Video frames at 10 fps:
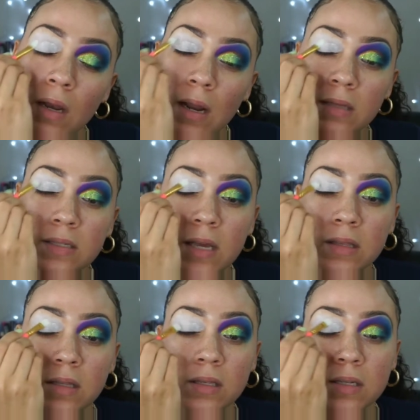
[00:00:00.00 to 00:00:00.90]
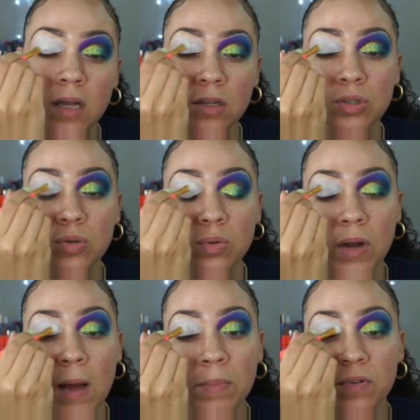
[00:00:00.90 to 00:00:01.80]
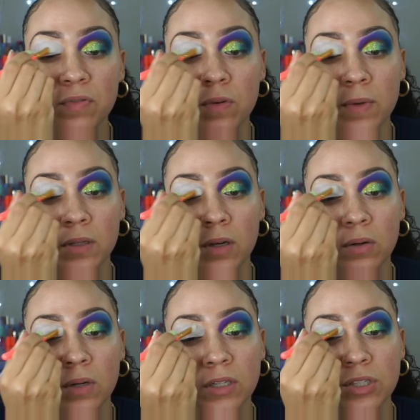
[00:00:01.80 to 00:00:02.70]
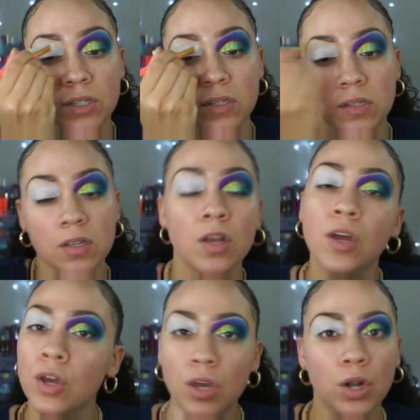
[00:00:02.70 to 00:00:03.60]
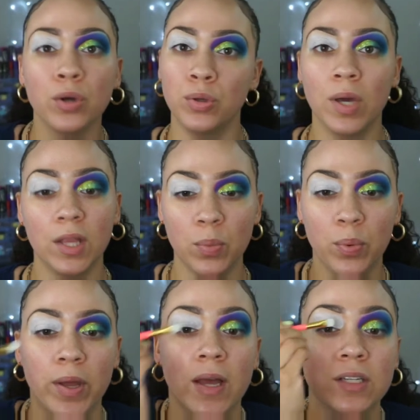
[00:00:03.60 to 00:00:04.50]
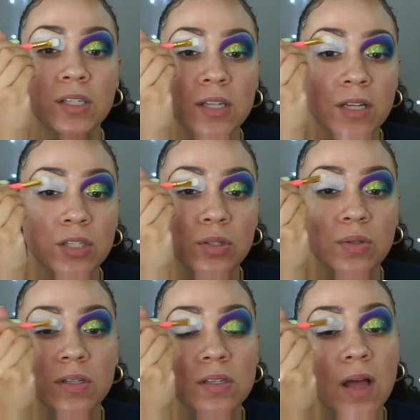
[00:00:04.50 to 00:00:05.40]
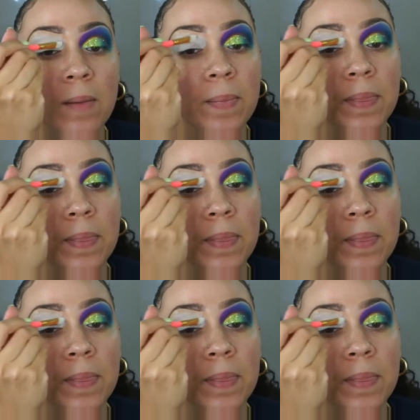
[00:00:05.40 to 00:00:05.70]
Not saying that these colors do not perform on their own. I just, you know, you get the point. I just like to do this step.